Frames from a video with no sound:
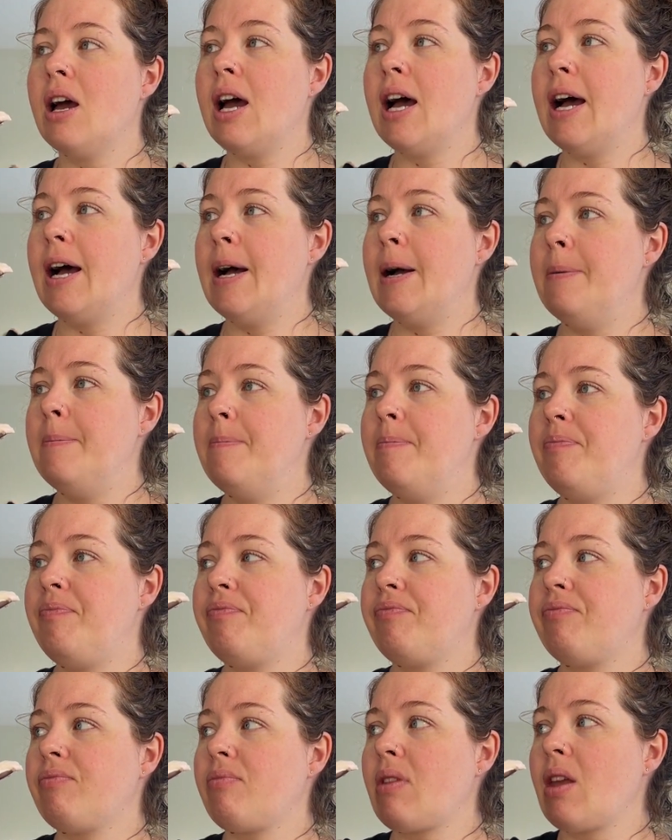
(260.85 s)

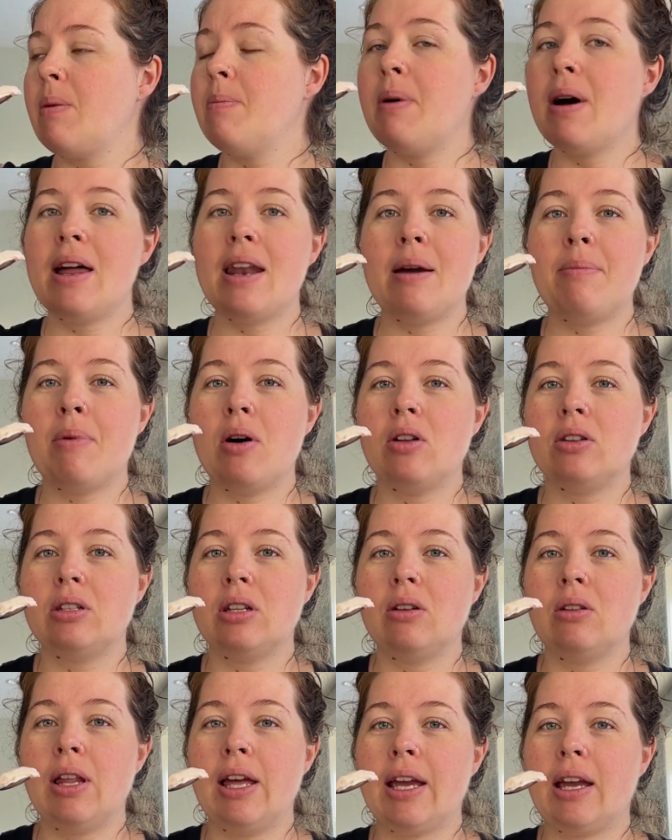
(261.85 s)
But I'm
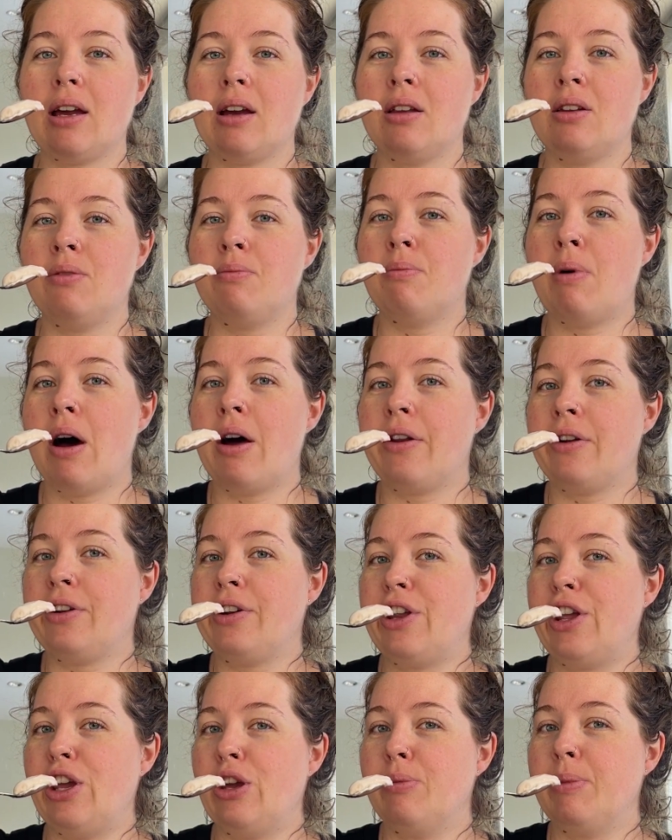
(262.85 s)
also like a modern
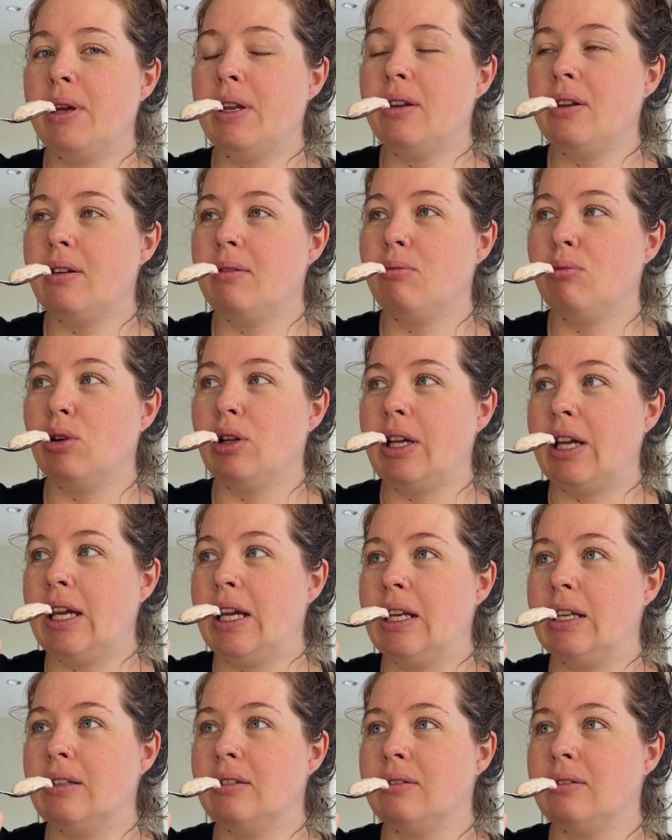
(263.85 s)
human and will eat